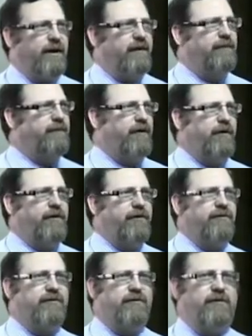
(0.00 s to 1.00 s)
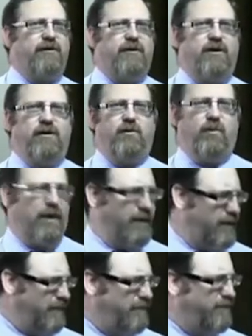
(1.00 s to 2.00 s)
and focused on
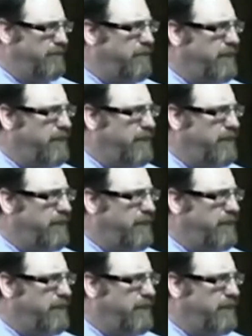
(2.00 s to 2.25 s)
one